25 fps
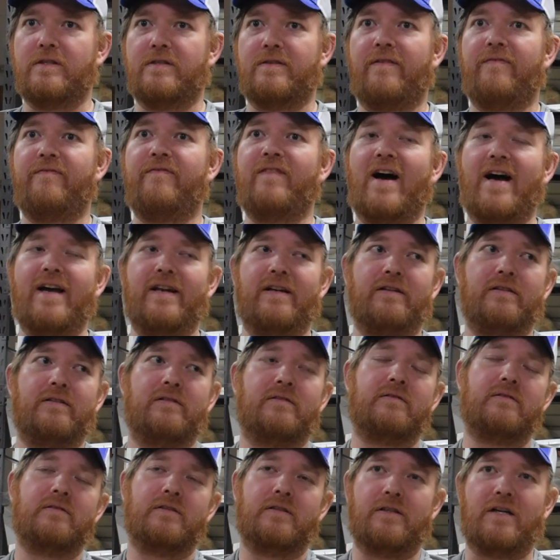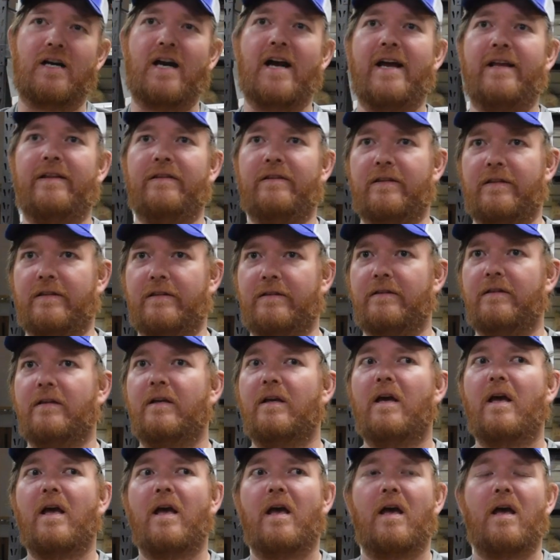is a finer grind than
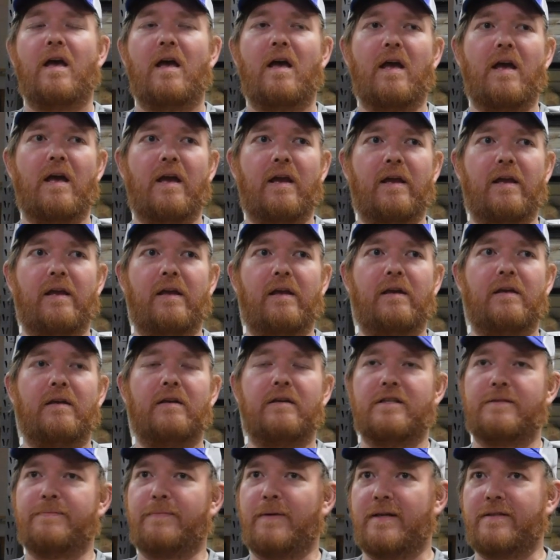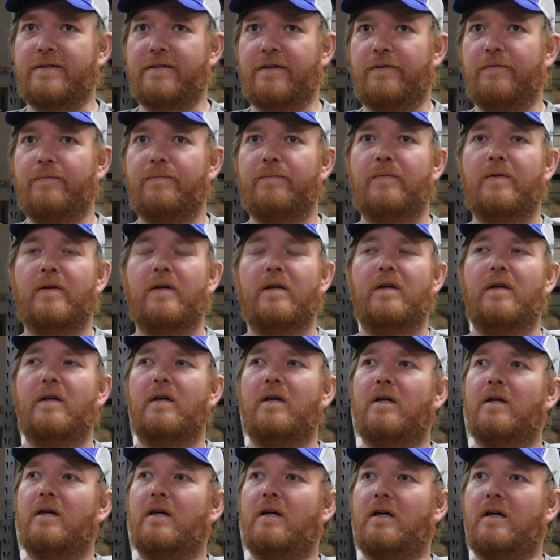a espresso.
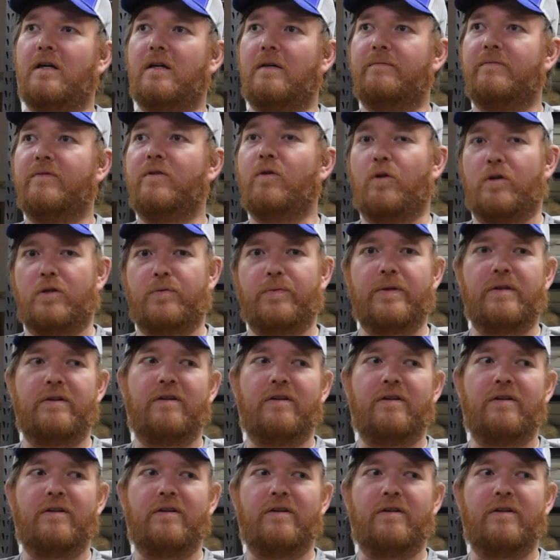Of course, we